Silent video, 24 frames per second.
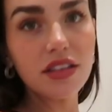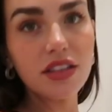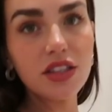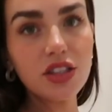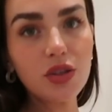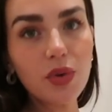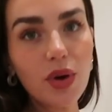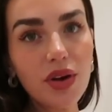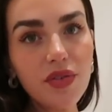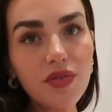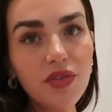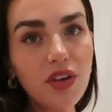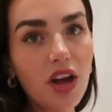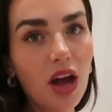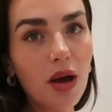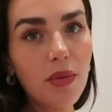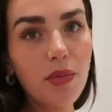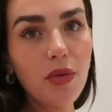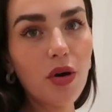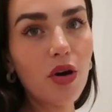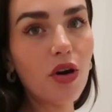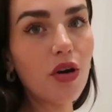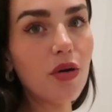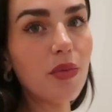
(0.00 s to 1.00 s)
So I've
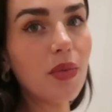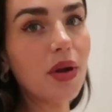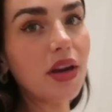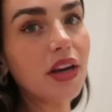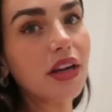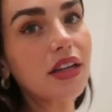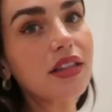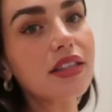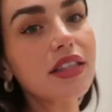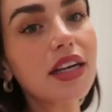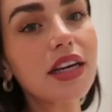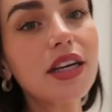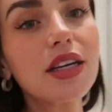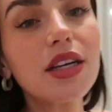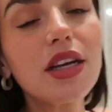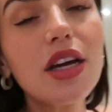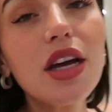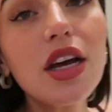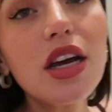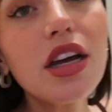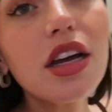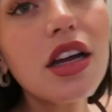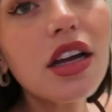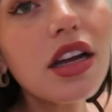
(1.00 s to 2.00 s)
come home and it's like,
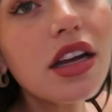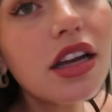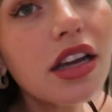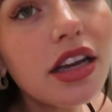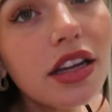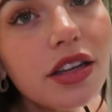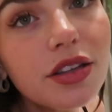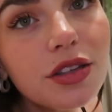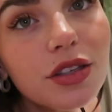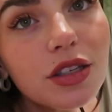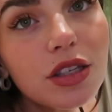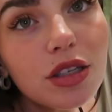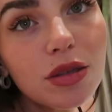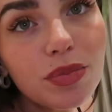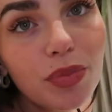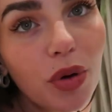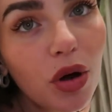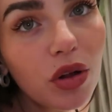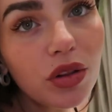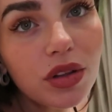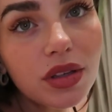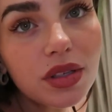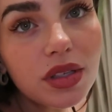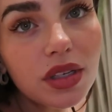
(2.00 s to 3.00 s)
it is
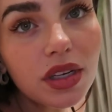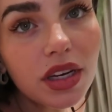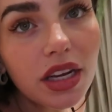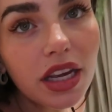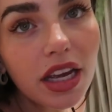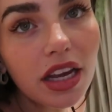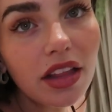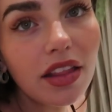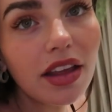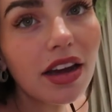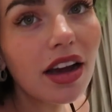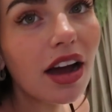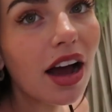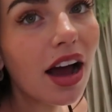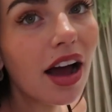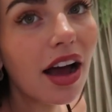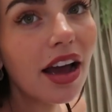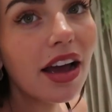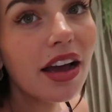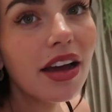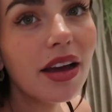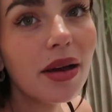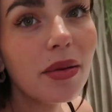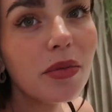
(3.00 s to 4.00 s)
spotless in here. Like,
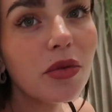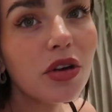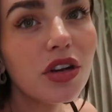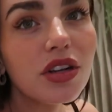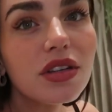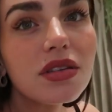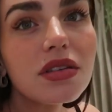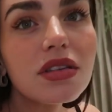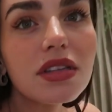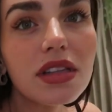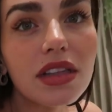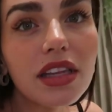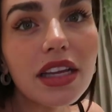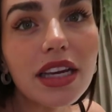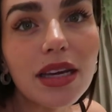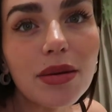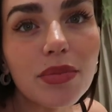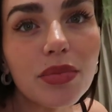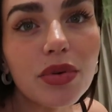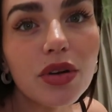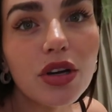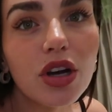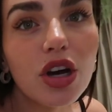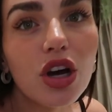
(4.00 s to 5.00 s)
I am gonna
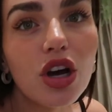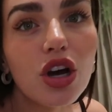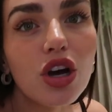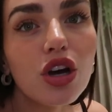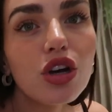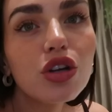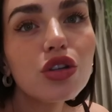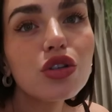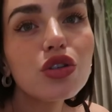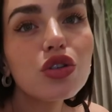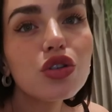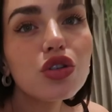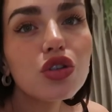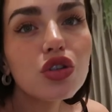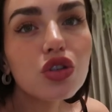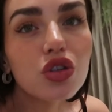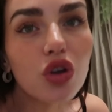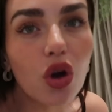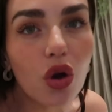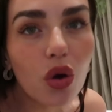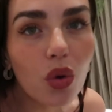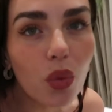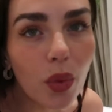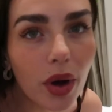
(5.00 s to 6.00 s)
sleep
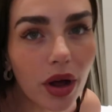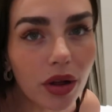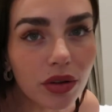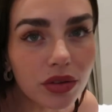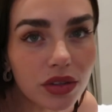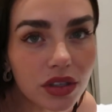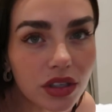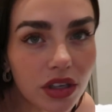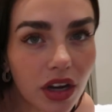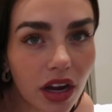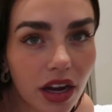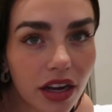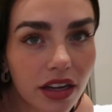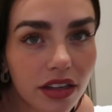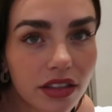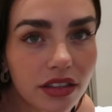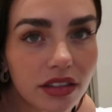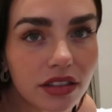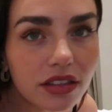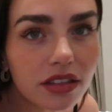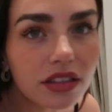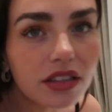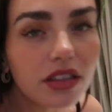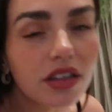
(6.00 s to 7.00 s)
so well tonight.
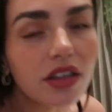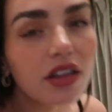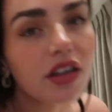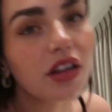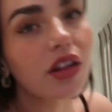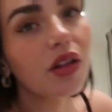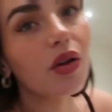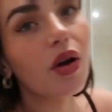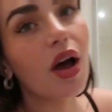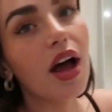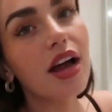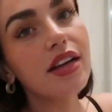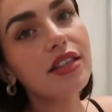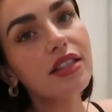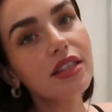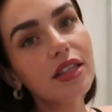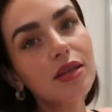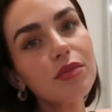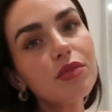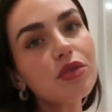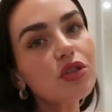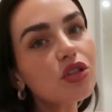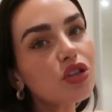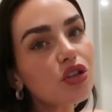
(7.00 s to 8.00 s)
I
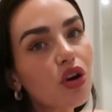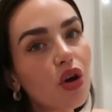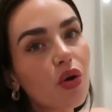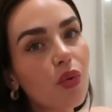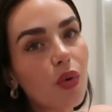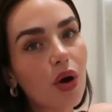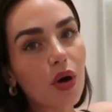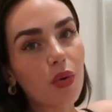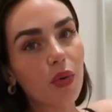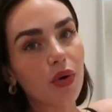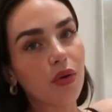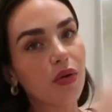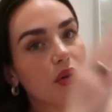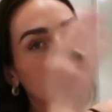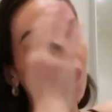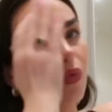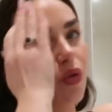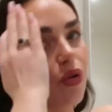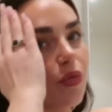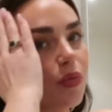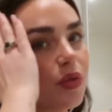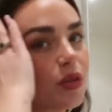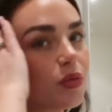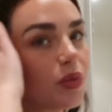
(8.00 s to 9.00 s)
sleep so well when my
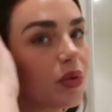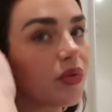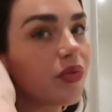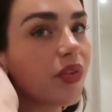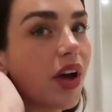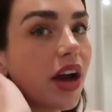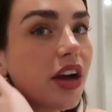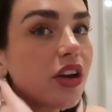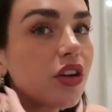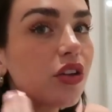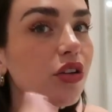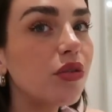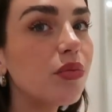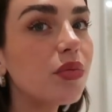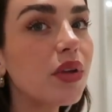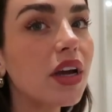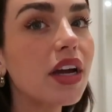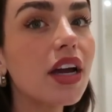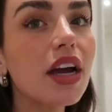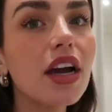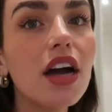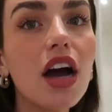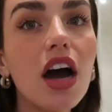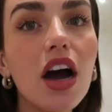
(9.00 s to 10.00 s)
room has been vacuumed.
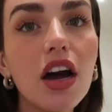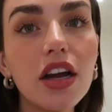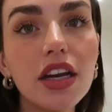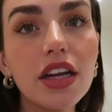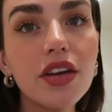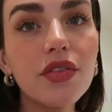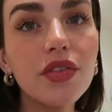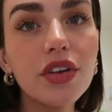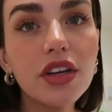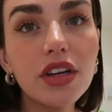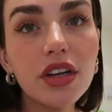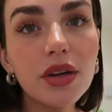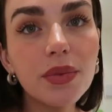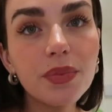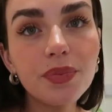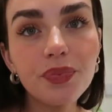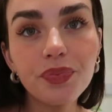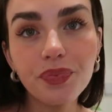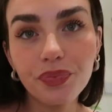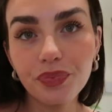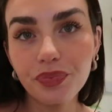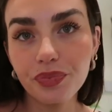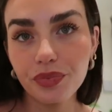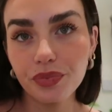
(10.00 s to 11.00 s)
Like, I can't even
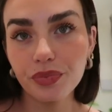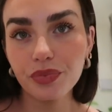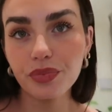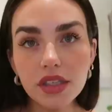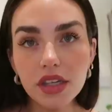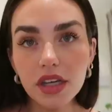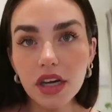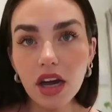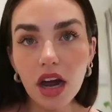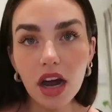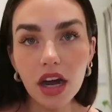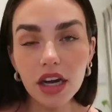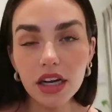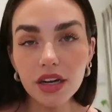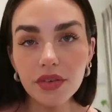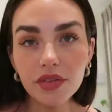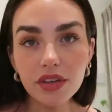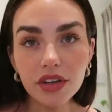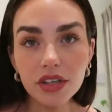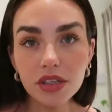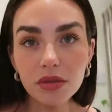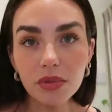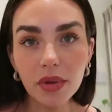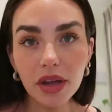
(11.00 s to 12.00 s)

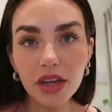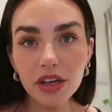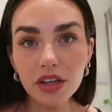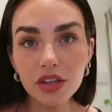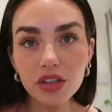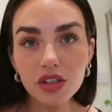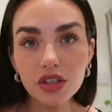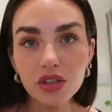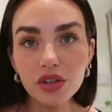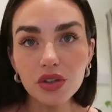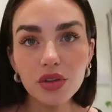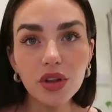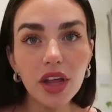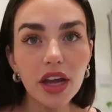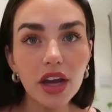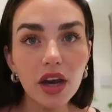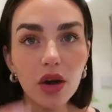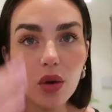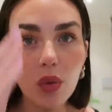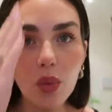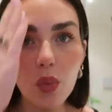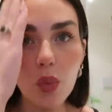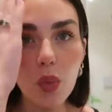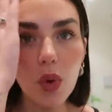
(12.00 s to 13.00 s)
explain it to you.
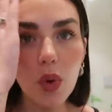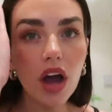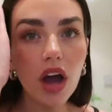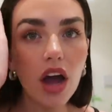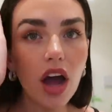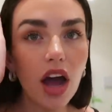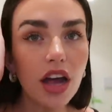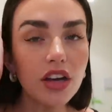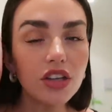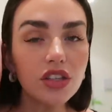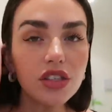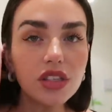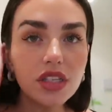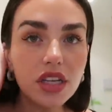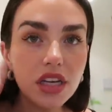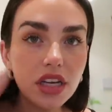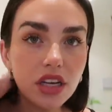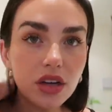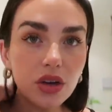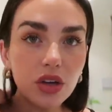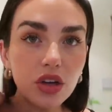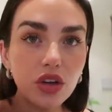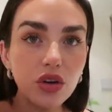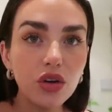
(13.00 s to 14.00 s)
Like, I just
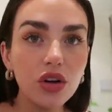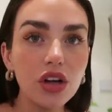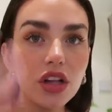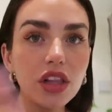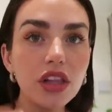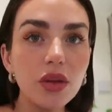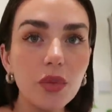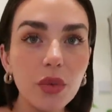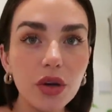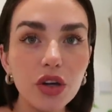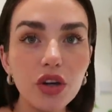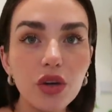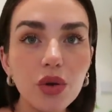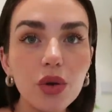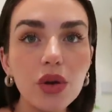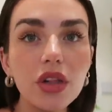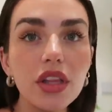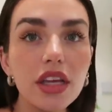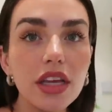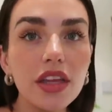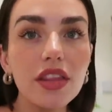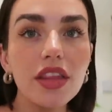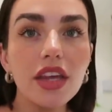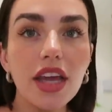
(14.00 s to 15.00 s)
think when you
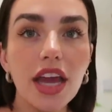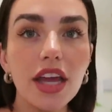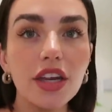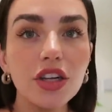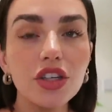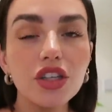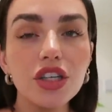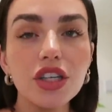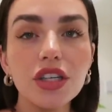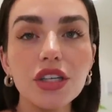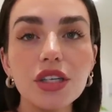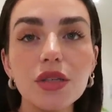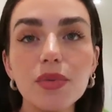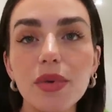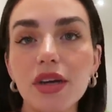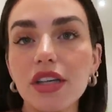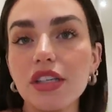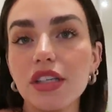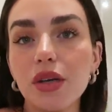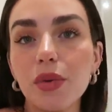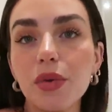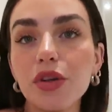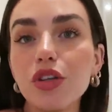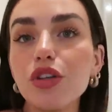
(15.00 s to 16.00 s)
clear the energy in a
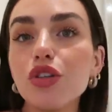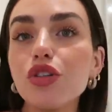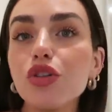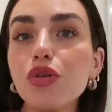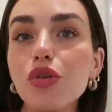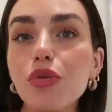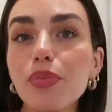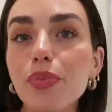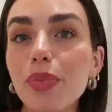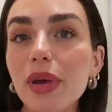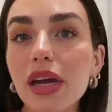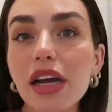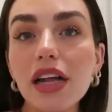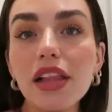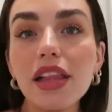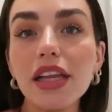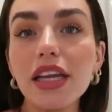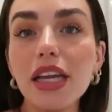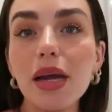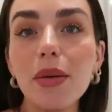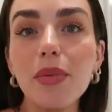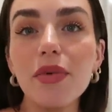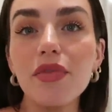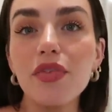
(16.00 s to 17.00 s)
space, like when you do a big
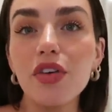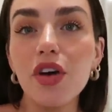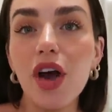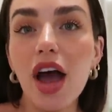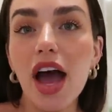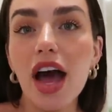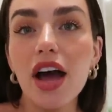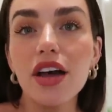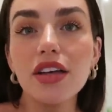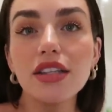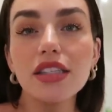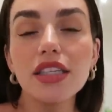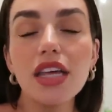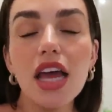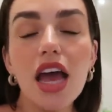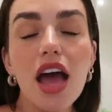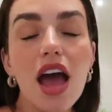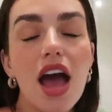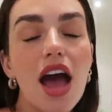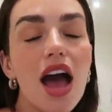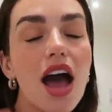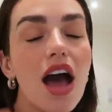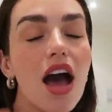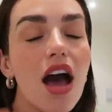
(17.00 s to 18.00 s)
cleanup of your house,
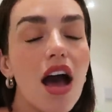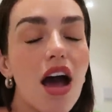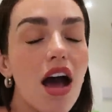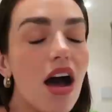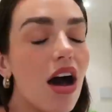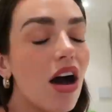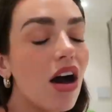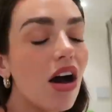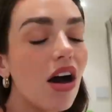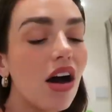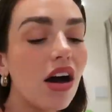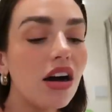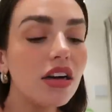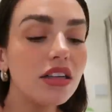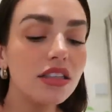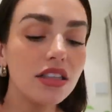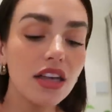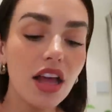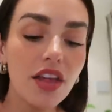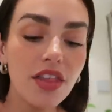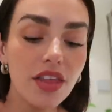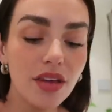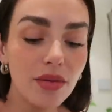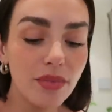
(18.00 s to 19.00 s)

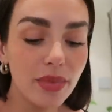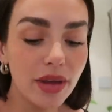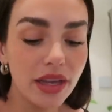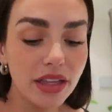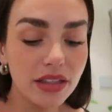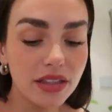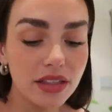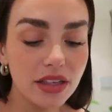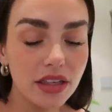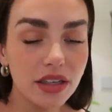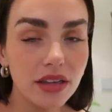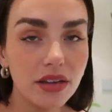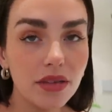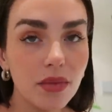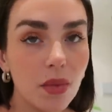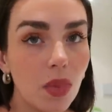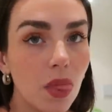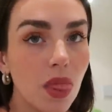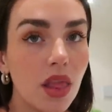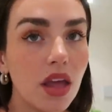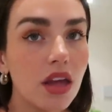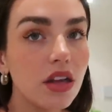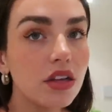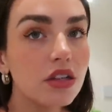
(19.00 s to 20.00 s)
nothing beats it.
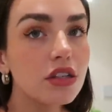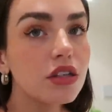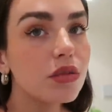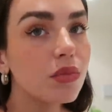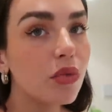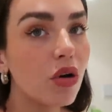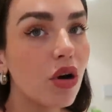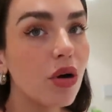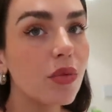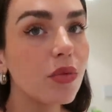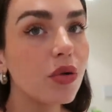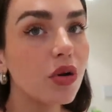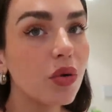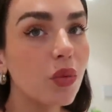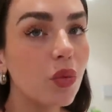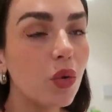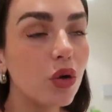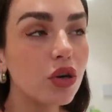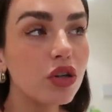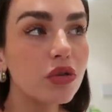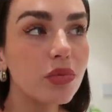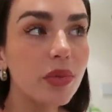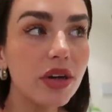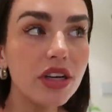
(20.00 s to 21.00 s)
Tomorrow I'm gonna
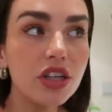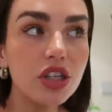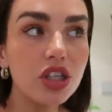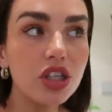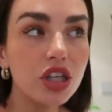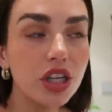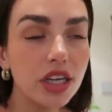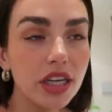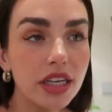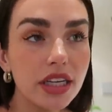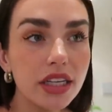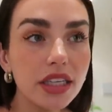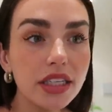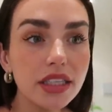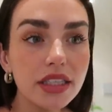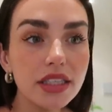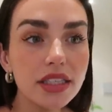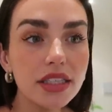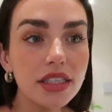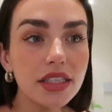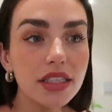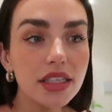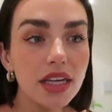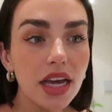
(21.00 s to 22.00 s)
wash my
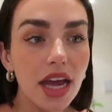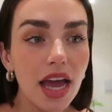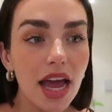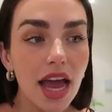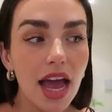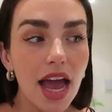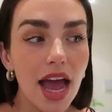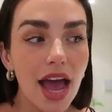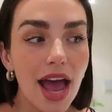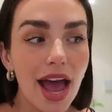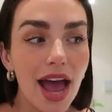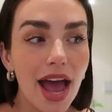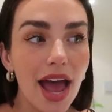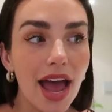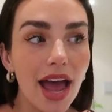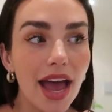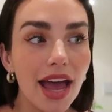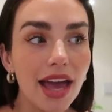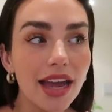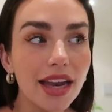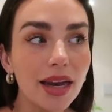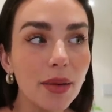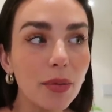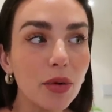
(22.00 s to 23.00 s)
sheets
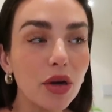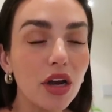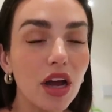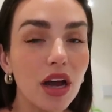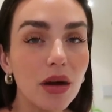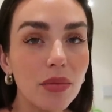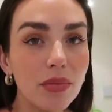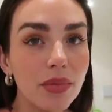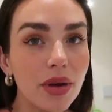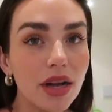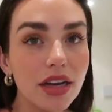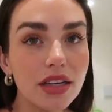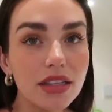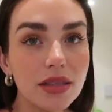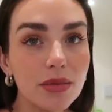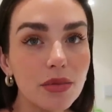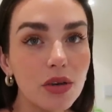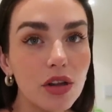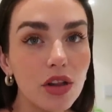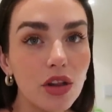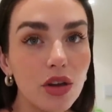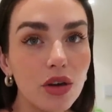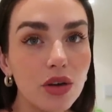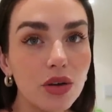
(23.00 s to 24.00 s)
and I'm gonna unpack
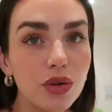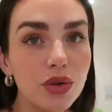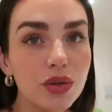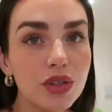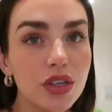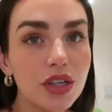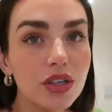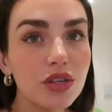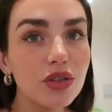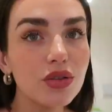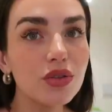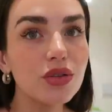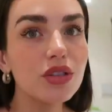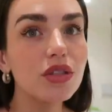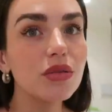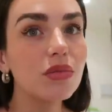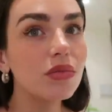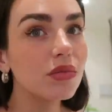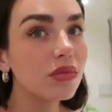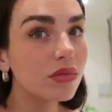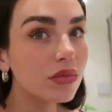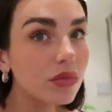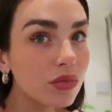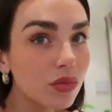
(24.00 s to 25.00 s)
some clothes and do
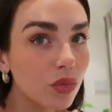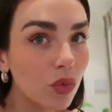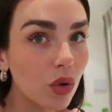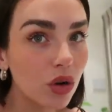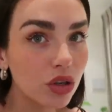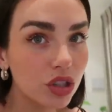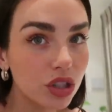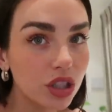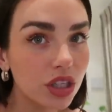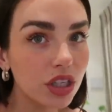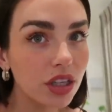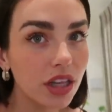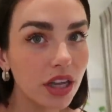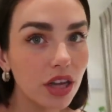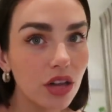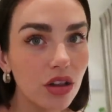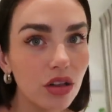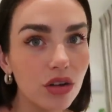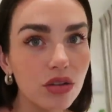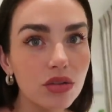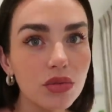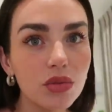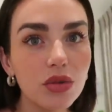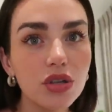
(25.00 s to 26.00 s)
some washing, like
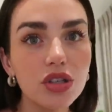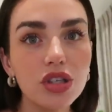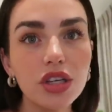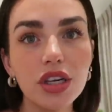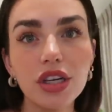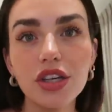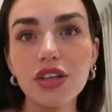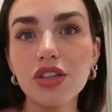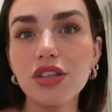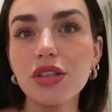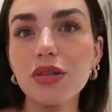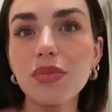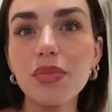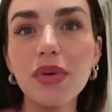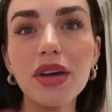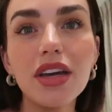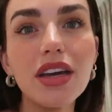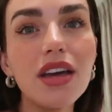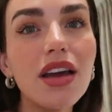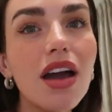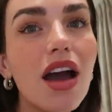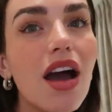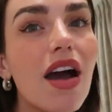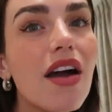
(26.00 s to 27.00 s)
clothes washing, and just
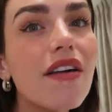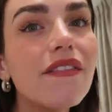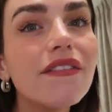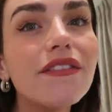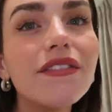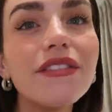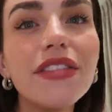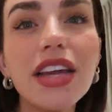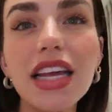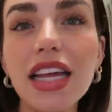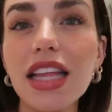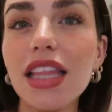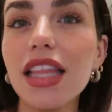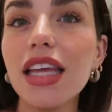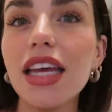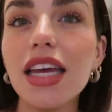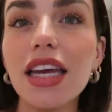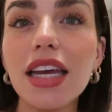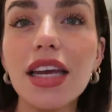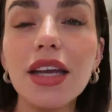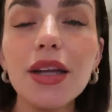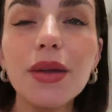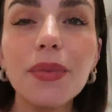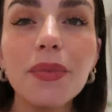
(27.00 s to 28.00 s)
be
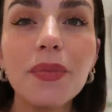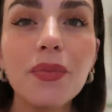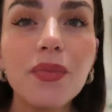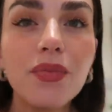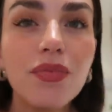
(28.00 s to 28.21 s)
feeling,